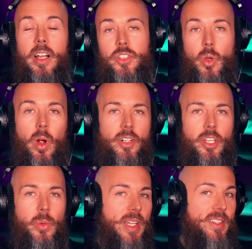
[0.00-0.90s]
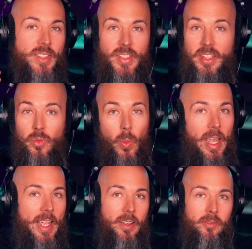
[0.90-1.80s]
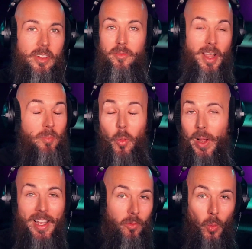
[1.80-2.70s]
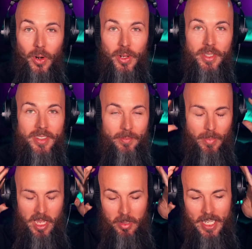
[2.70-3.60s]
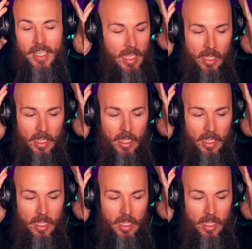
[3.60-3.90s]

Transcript: So are you in synthwave, vaporwave world? Maybe.